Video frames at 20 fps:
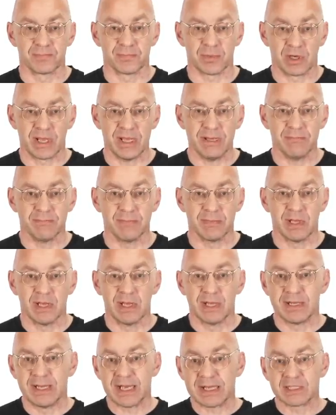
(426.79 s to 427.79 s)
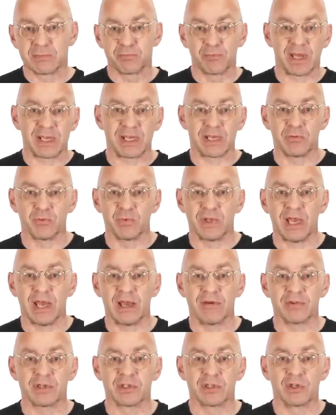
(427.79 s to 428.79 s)
Okay? Next bracket, we
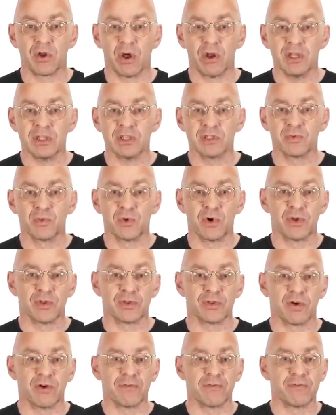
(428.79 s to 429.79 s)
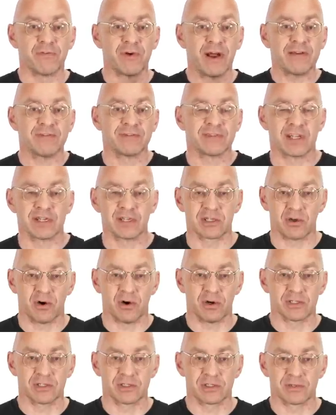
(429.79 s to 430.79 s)
have a dollar's worth of 5 cent
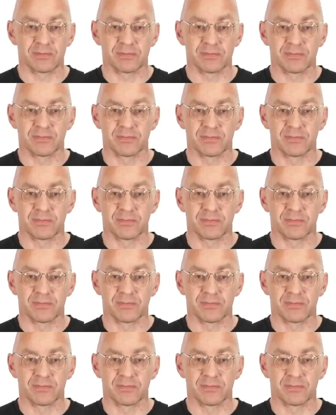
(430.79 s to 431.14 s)
coins,